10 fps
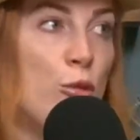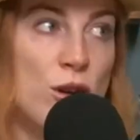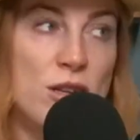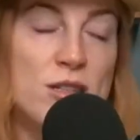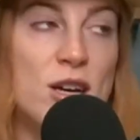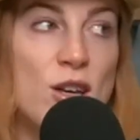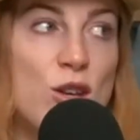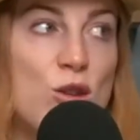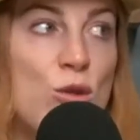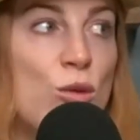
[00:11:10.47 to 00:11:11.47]
I wanted to tell
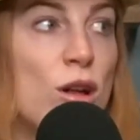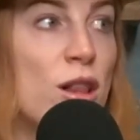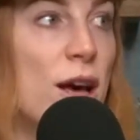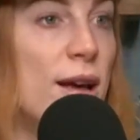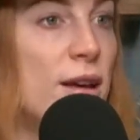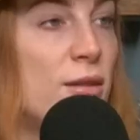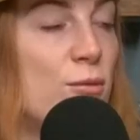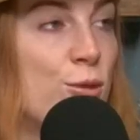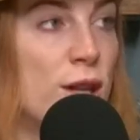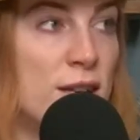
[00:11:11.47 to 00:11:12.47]
you, like,
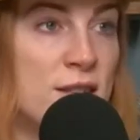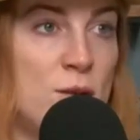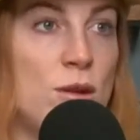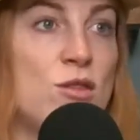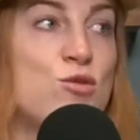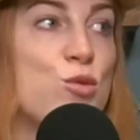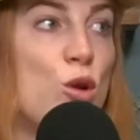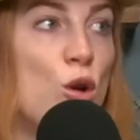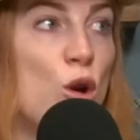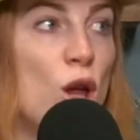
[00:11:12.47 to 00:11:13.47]
I'm really excited about this
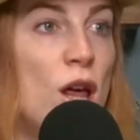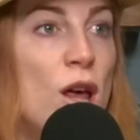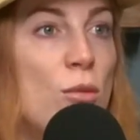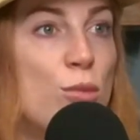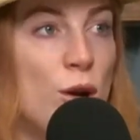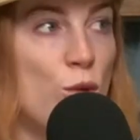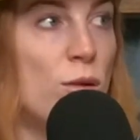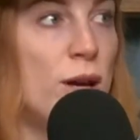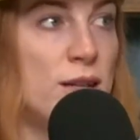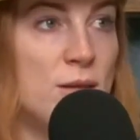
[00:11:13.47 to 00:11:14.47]
role, but I want
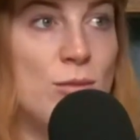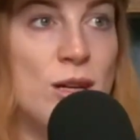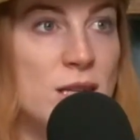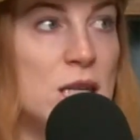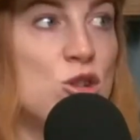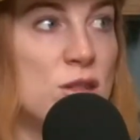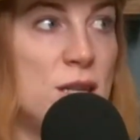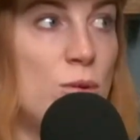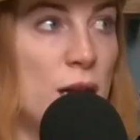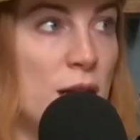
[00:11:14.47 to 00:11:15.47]
to make some
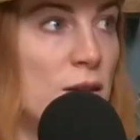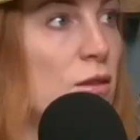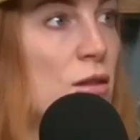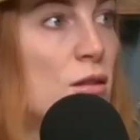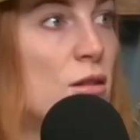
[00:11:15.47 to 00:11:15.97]
contingency plans